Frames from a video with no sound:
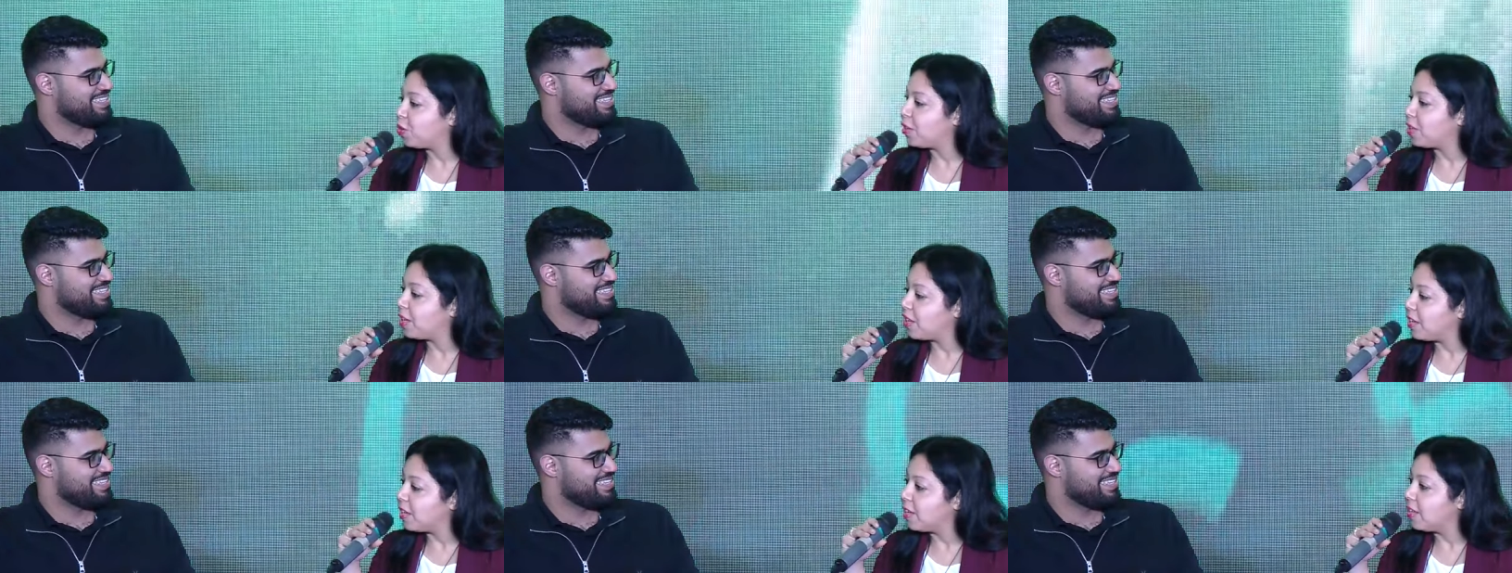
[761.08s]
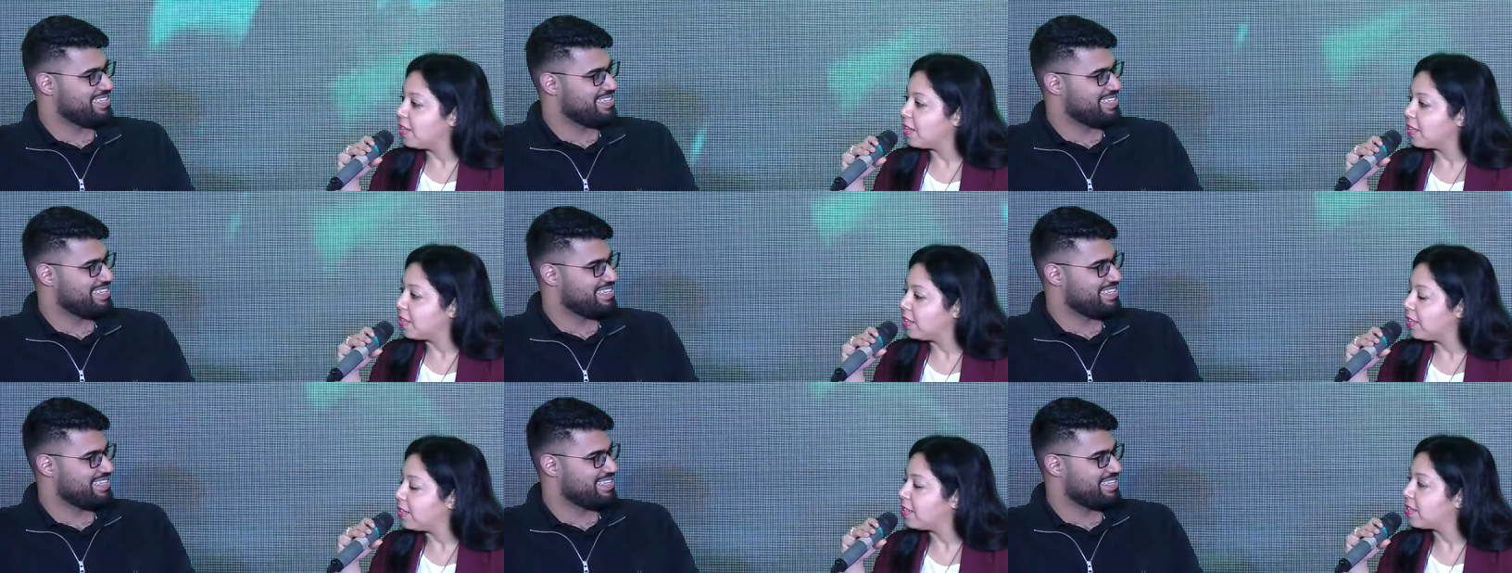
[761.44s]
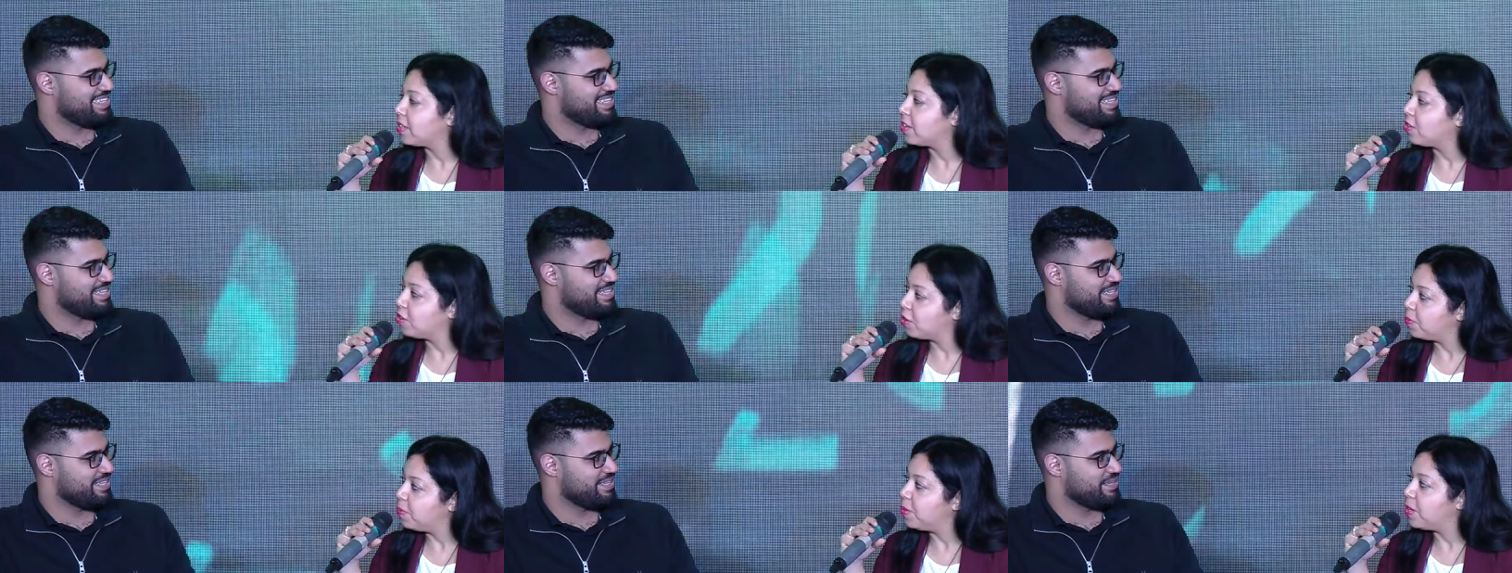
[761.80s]
Speaker 1: think this
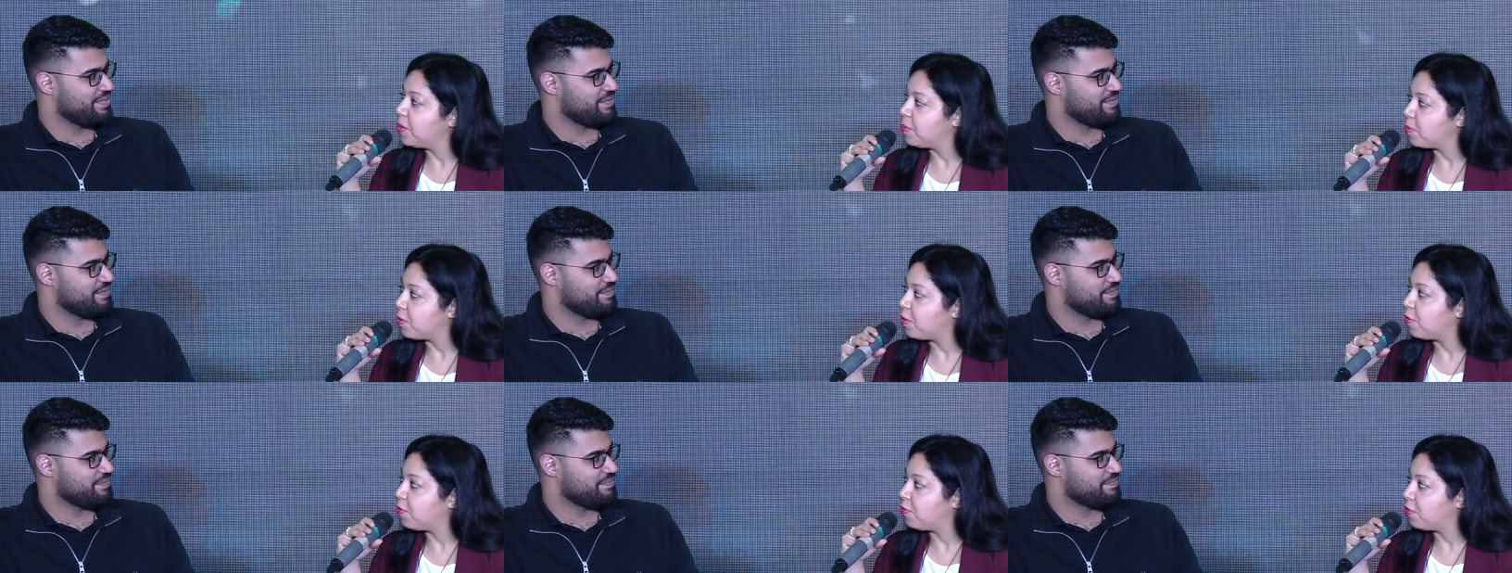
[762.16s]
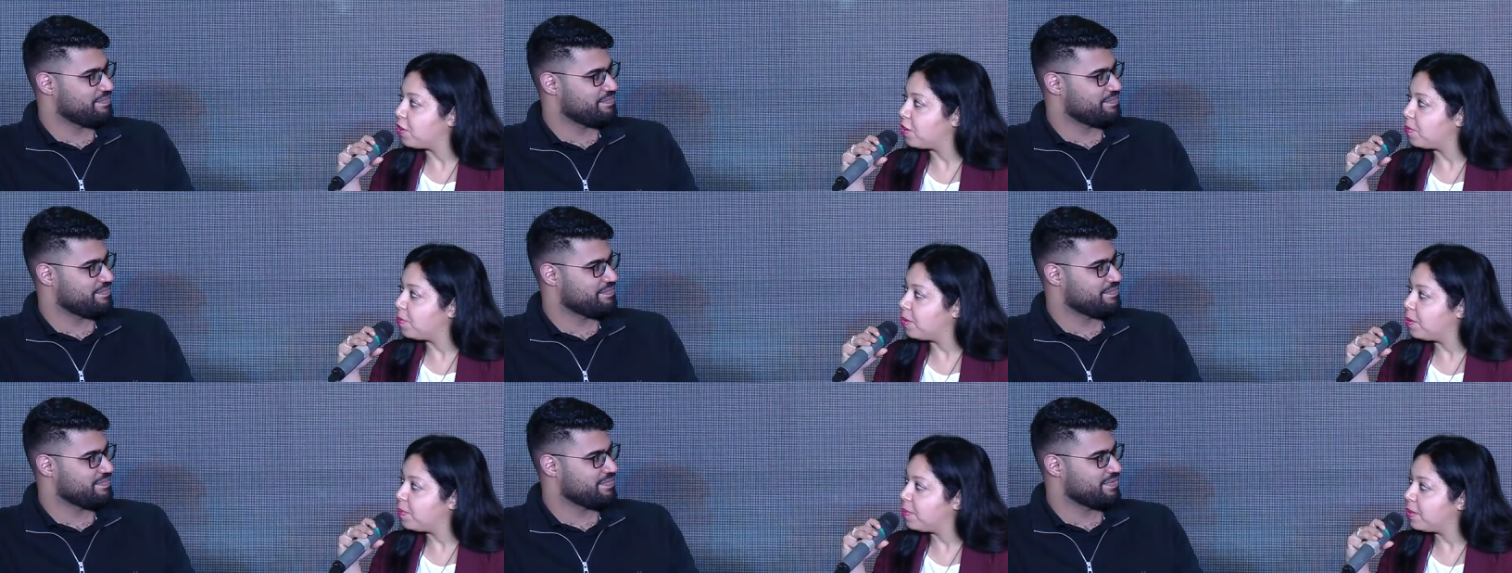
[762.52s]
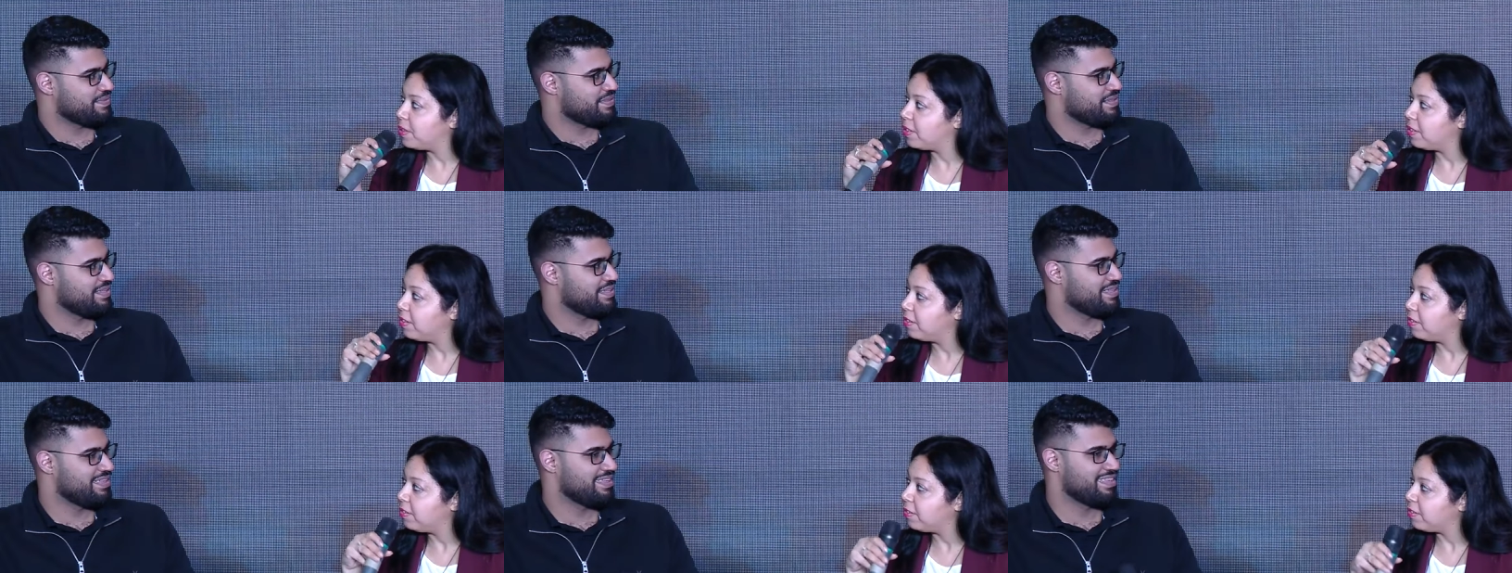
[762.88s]
could be a profitable
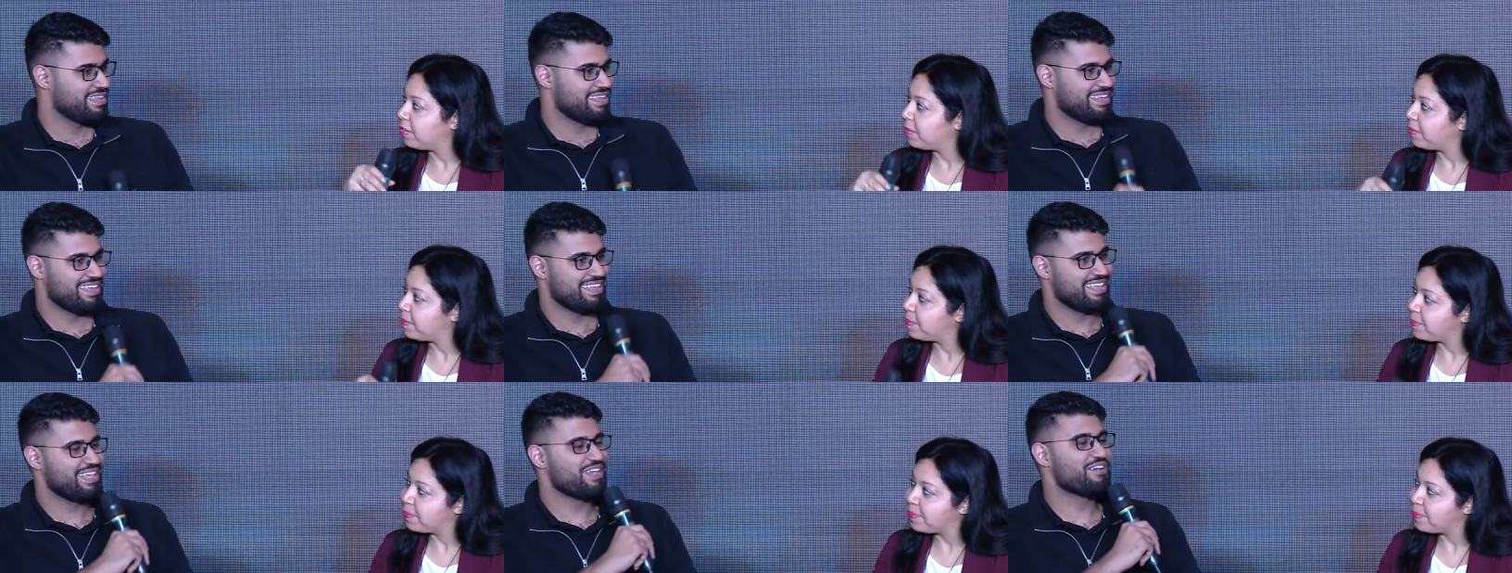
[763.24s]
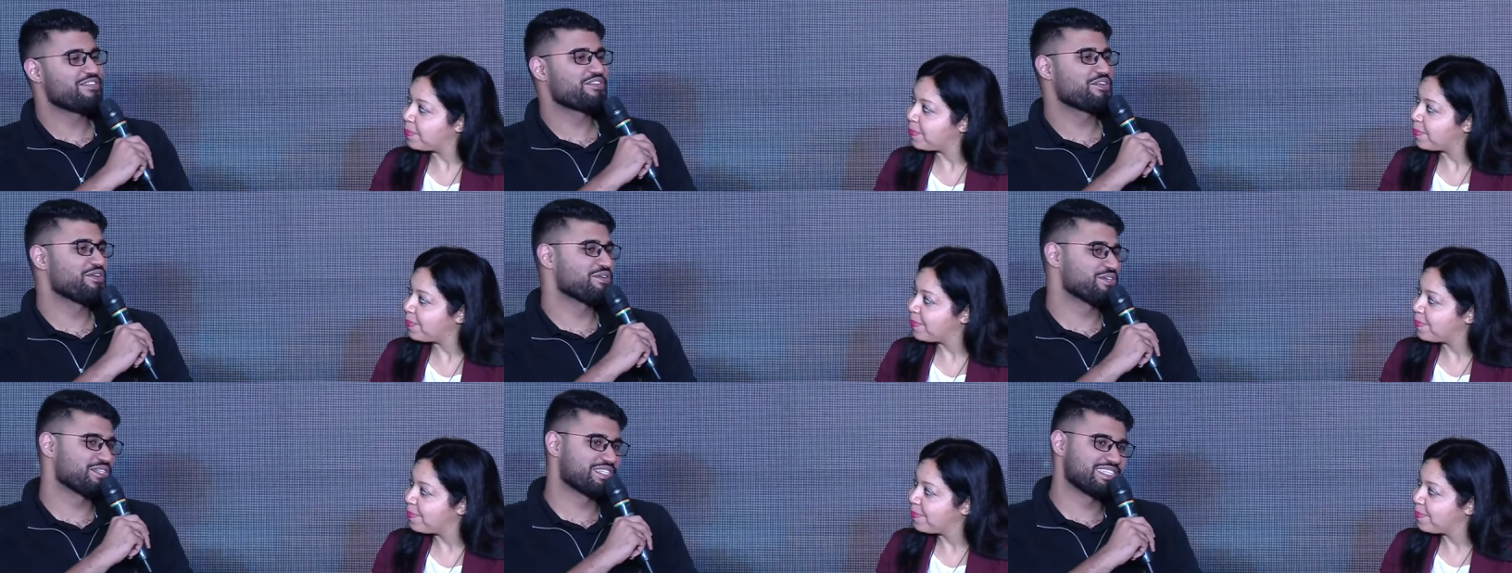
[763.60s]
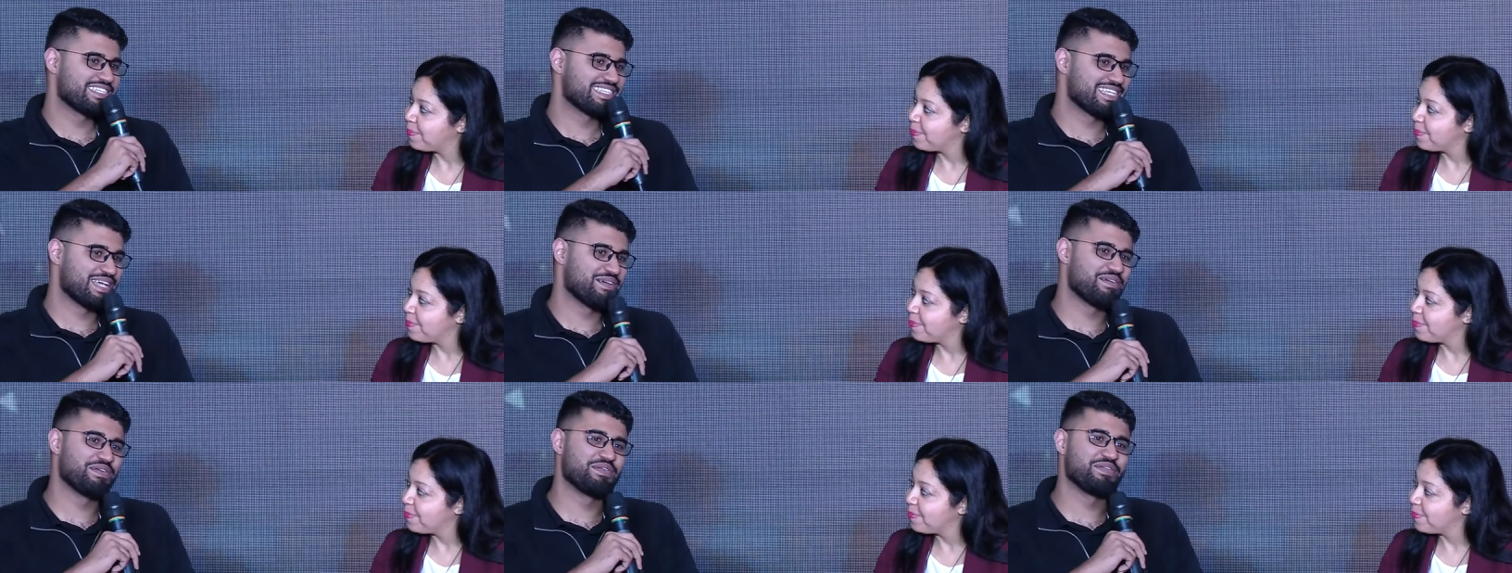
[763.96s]
business?
Speaker 2: Yeah, of
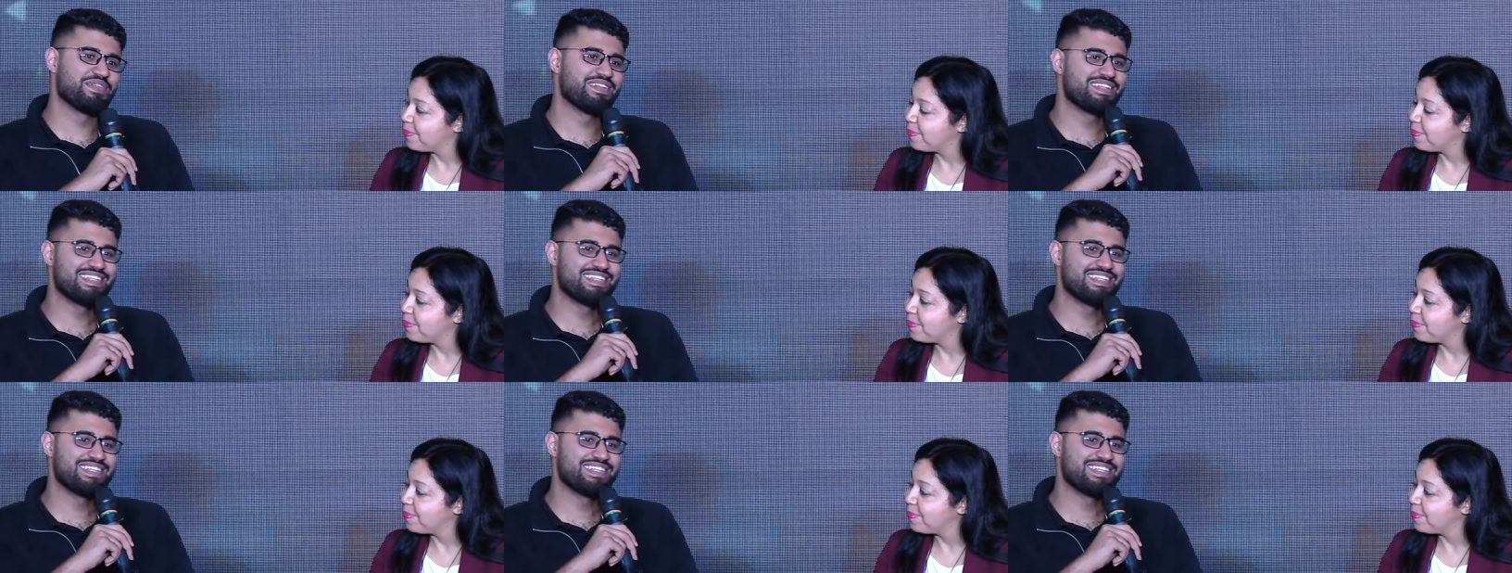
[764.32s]
course. I mean,